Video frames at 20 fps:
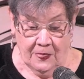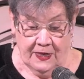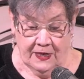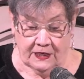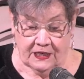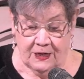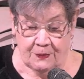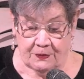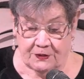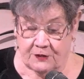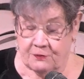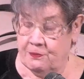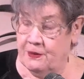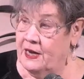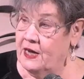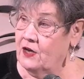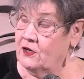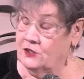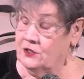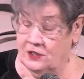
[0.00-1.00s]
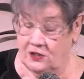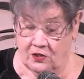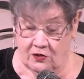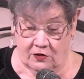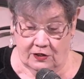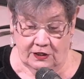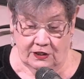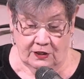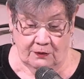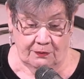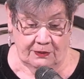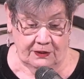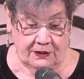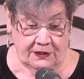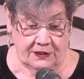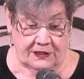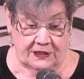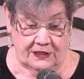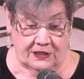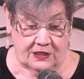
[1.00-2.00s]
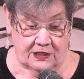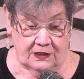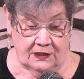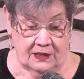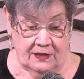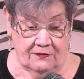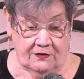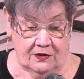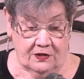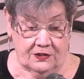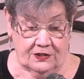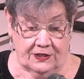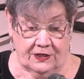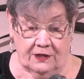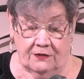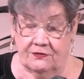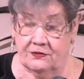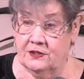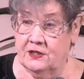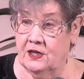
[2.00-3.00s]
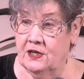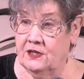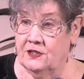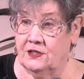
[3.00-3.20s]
that keep us bound in our inability to love ourselves,